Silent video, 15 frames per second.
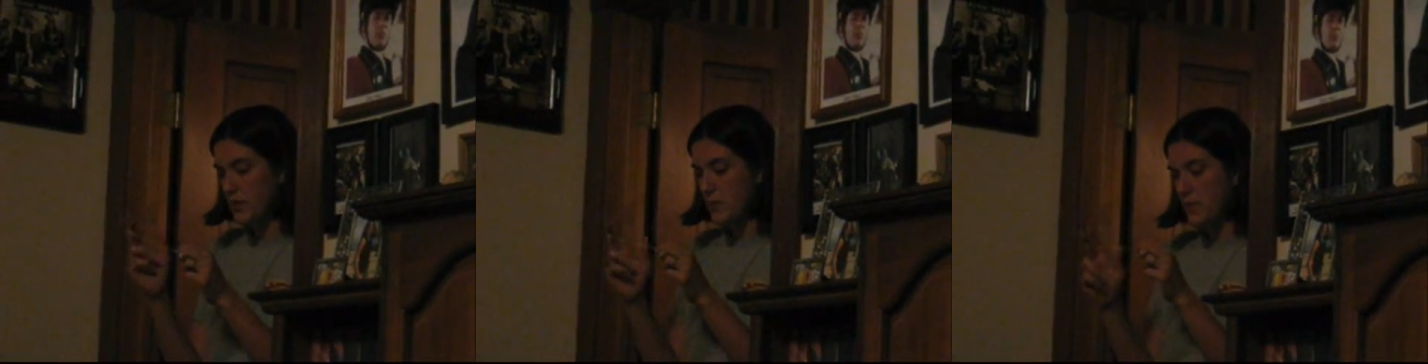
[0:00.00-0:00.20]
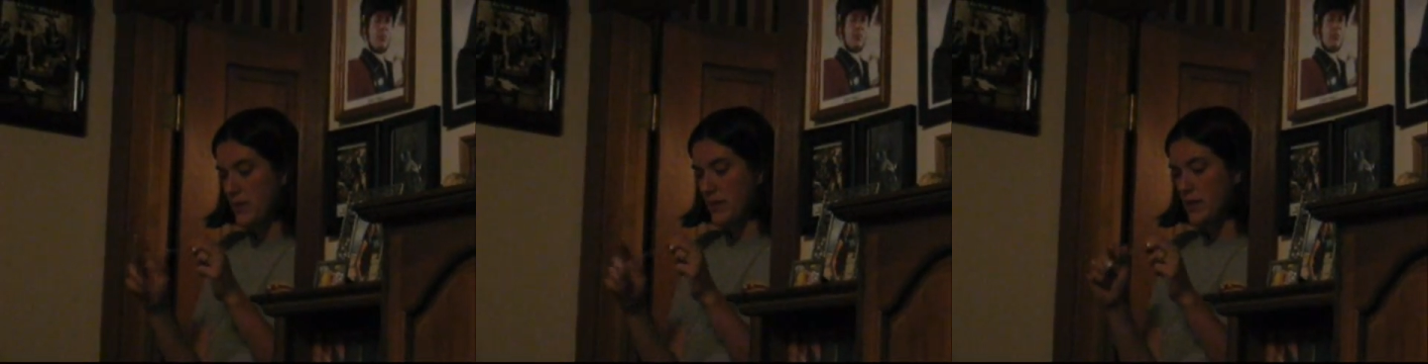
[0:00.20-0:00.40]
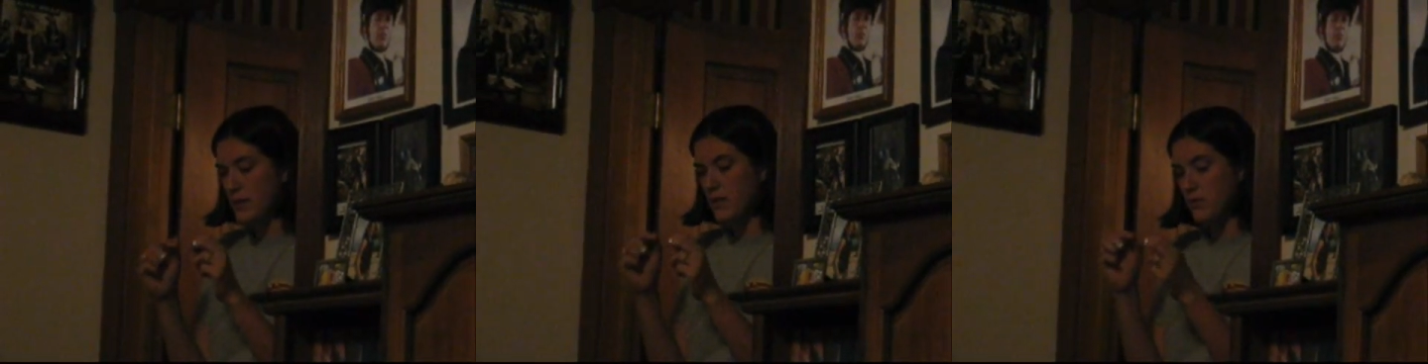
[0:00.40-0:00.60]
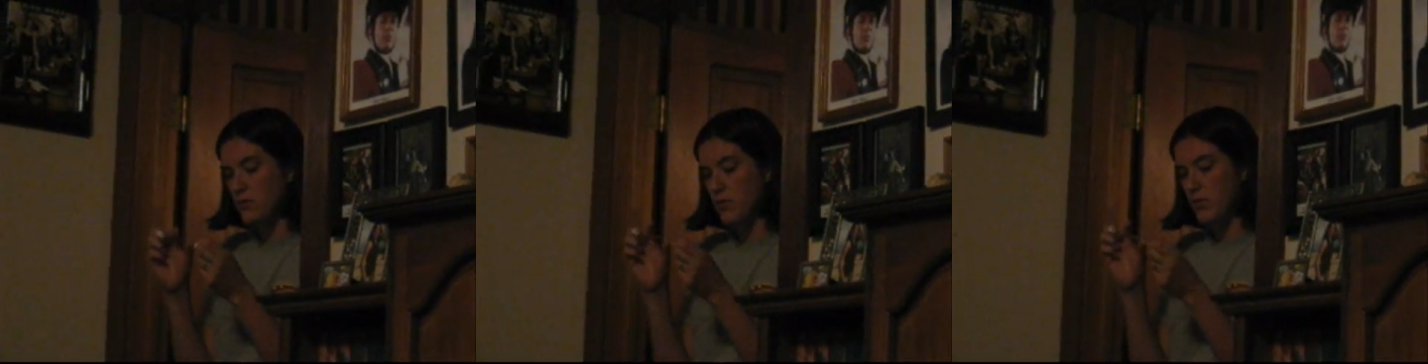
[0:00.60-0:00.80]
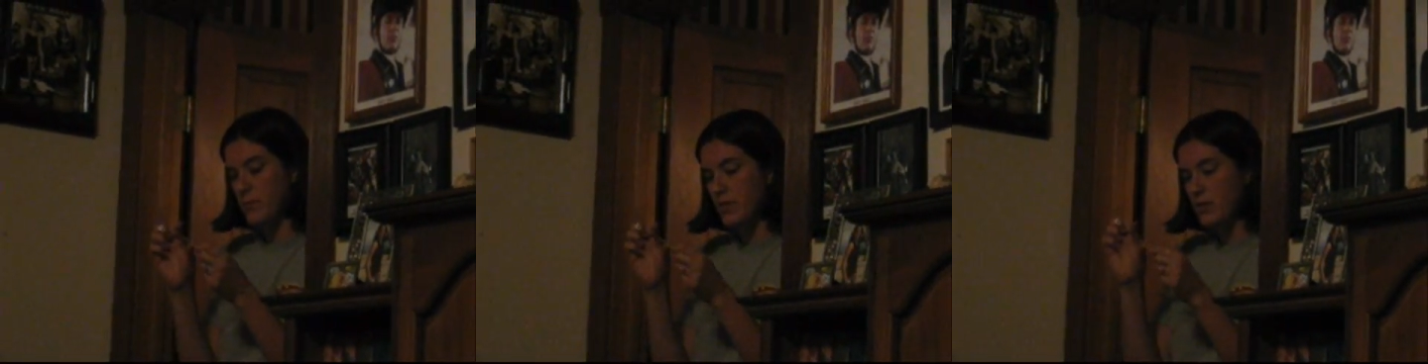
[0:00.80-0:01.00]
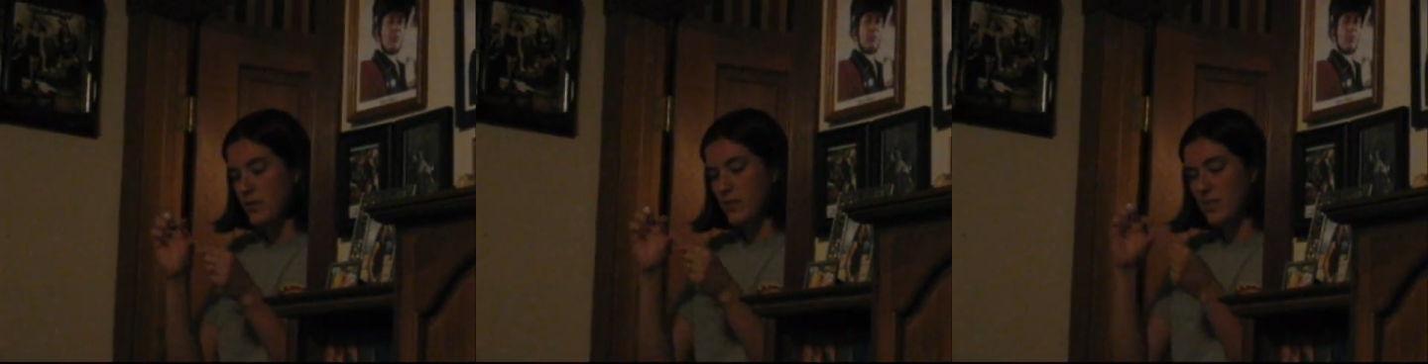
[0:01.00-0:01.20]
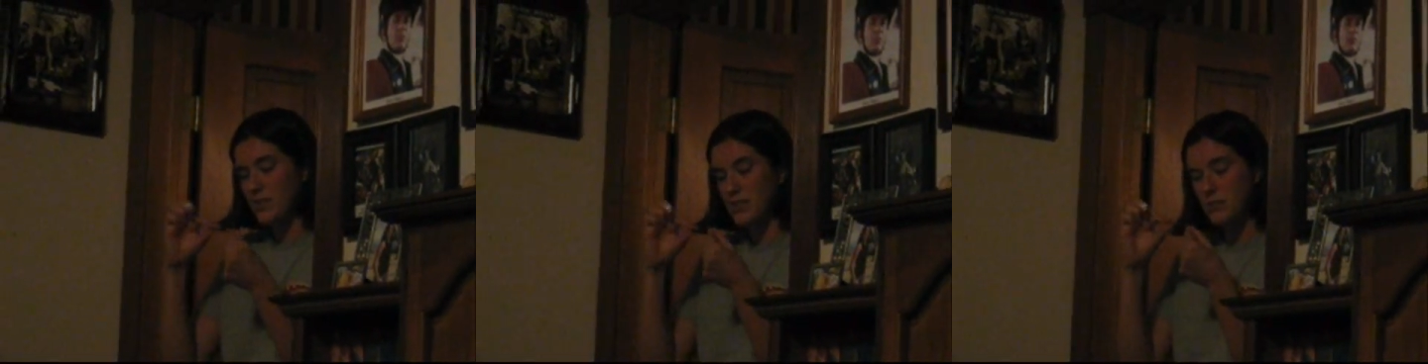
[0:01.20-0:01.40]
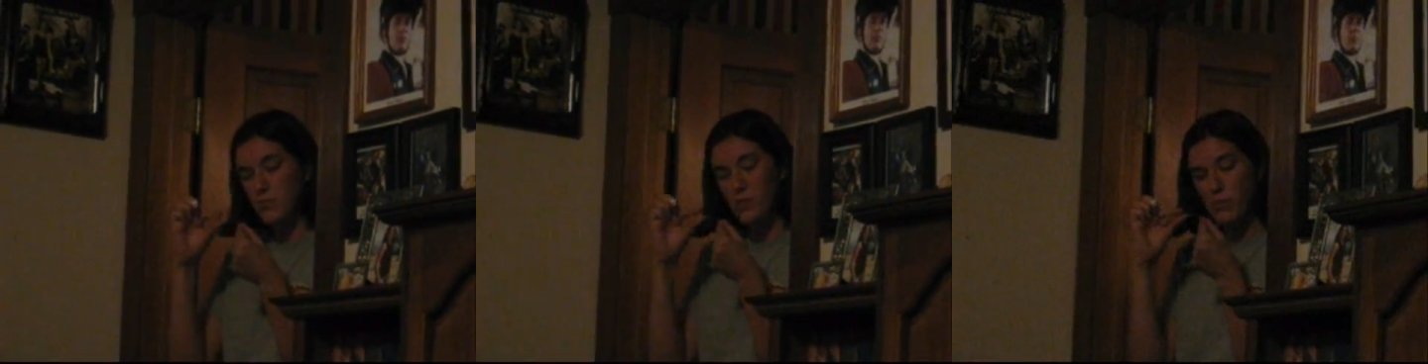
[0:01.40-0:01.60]
that my dentist recommended
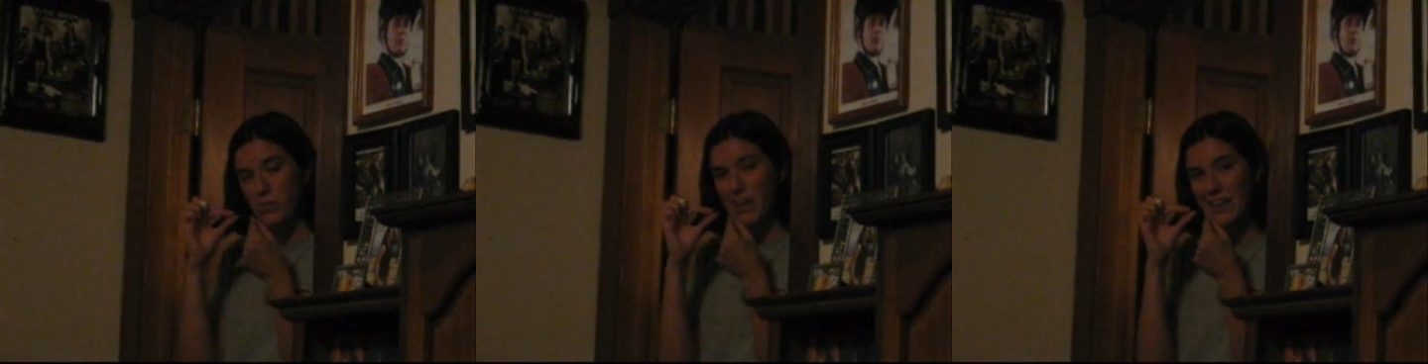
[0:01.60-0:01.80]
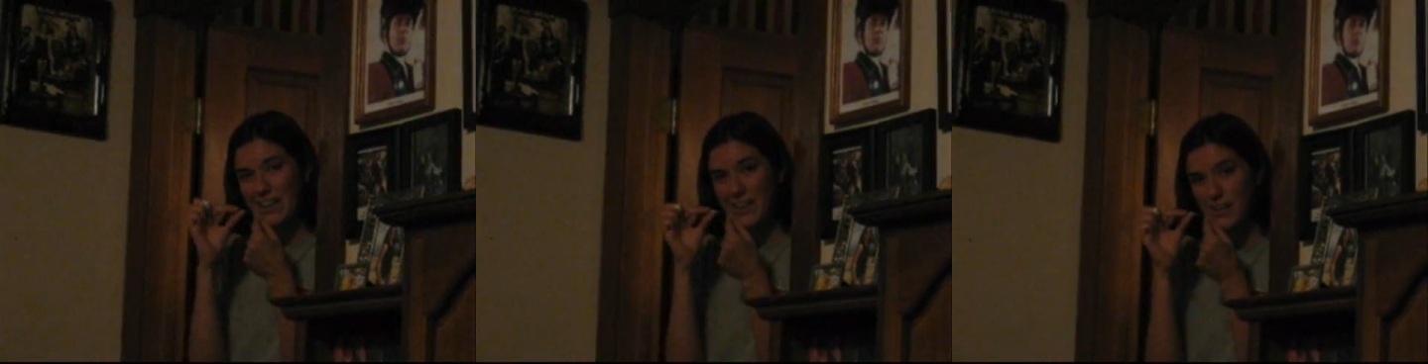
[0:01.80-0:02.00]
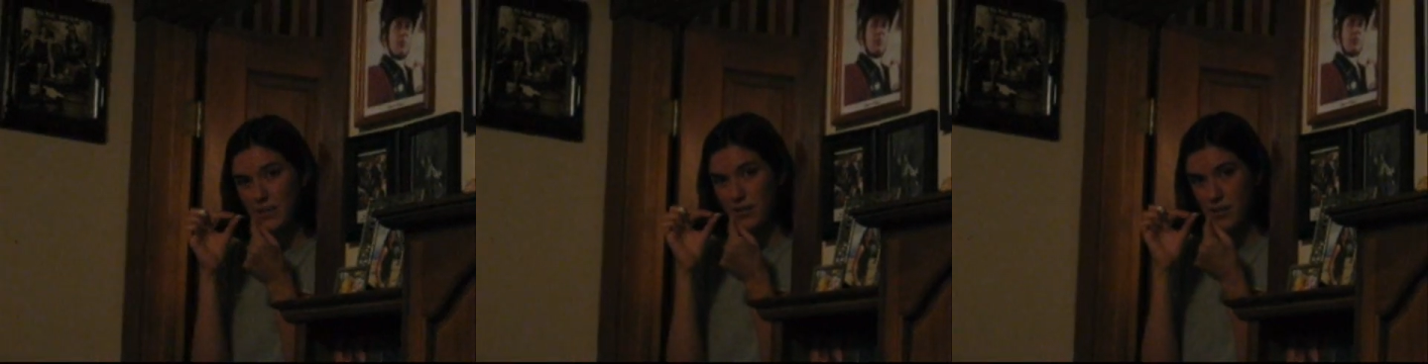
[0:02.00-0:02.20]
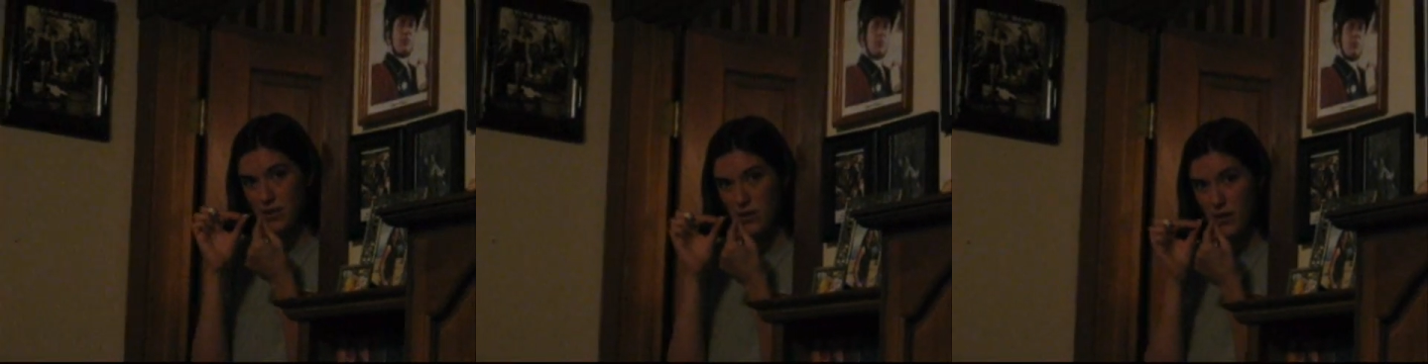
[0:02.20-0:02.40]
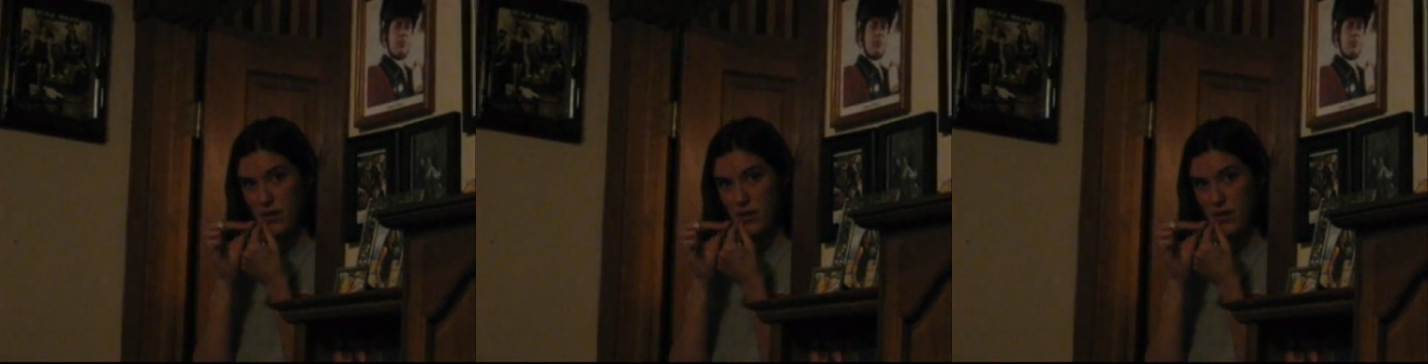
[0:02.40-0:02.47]
gets more out.